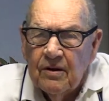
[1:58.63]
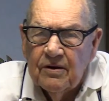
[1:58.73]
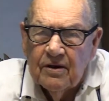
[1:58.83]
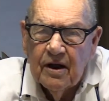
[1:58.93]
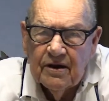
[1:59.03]

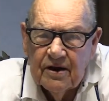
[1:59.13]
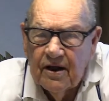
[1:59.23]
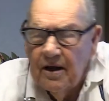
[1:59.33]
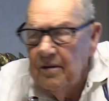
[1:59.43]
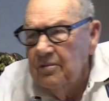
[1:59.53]
at that
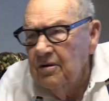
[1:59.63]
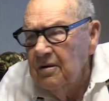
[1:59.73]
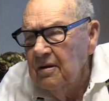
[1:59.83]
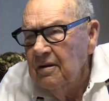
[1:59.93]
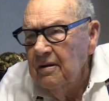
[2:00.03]
time,
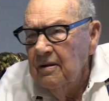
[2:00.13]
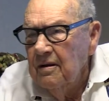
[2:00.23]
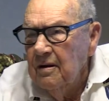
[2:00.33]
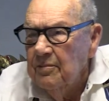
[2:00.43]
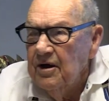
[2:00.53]

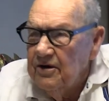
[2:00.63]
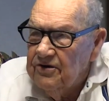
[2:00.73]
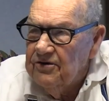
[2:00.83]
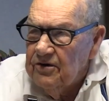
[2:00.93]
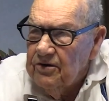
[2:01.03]
about the
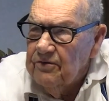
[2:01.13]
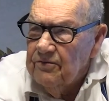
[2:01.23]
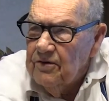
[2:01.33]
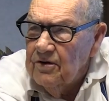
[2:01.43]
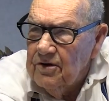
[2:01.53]
center
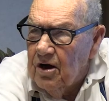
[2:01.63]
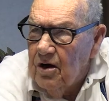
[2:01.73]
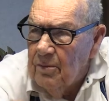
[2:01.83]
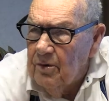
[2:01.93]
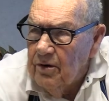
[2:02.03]
of the
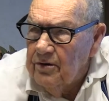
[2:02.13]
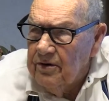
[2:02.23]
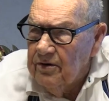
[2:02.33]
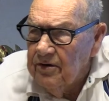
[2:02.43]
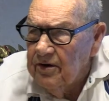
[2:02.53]
commerce
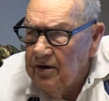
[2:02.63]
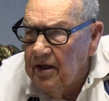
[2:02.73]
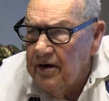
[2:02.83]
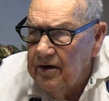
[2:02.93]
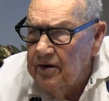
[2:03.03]
in
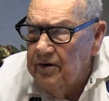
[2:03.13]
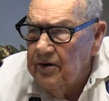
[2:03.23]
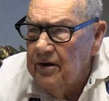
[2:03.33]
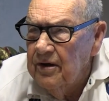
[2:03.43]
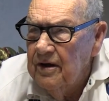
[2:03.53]
that
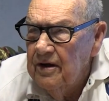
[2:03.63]
area.